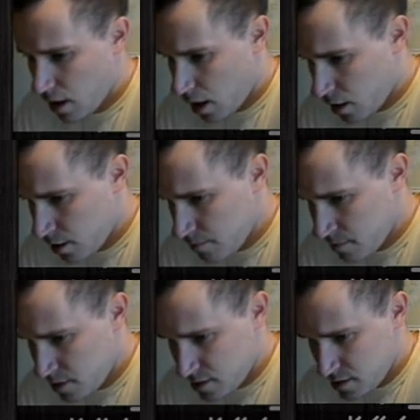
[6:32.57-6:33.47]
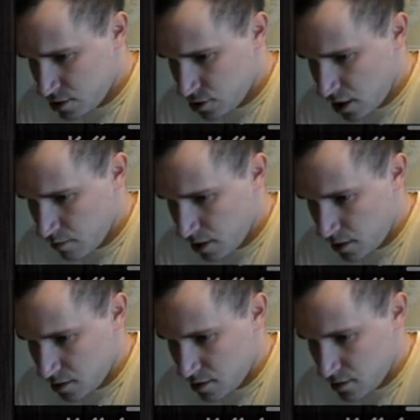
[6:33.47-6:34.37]
Um, is this
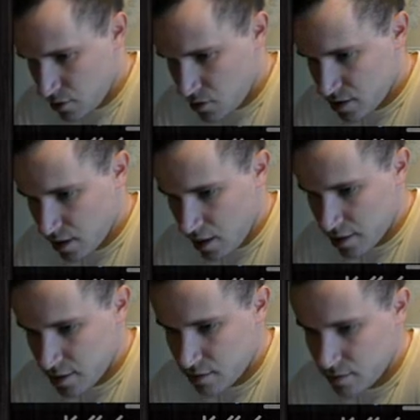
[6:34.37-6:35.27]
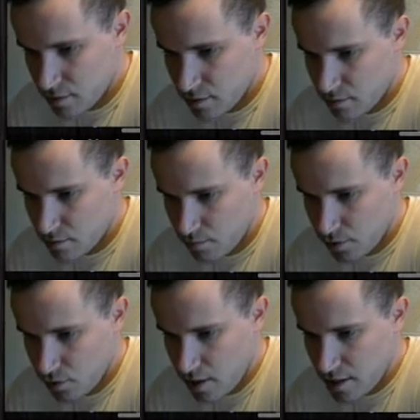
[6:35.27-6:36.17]
checkmate? No, it's not.
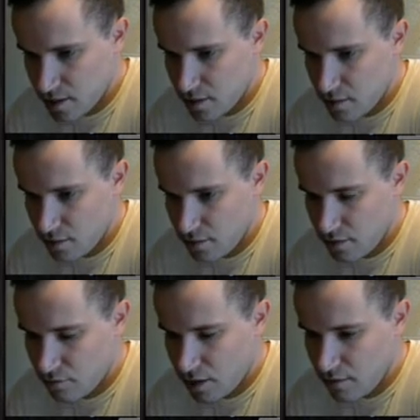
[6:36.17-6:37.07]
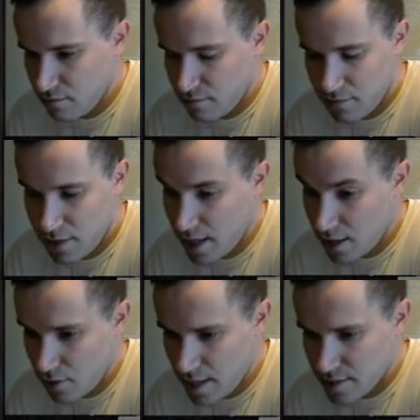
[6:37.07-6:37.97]
Blue has, or green,
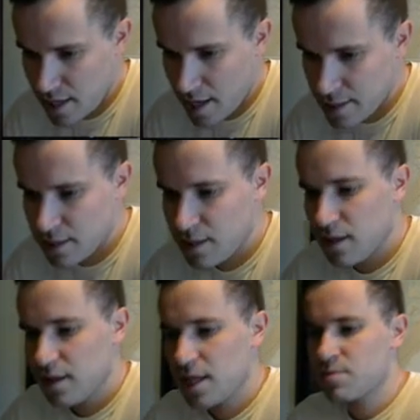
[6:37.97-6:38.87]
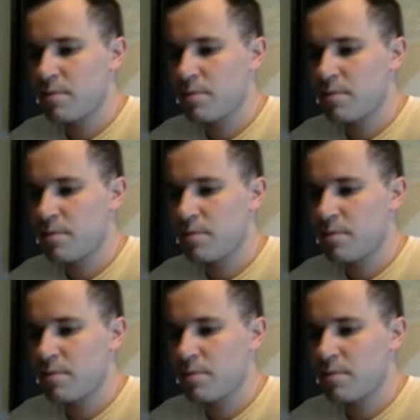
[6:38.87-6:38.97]
yellow has that. Let's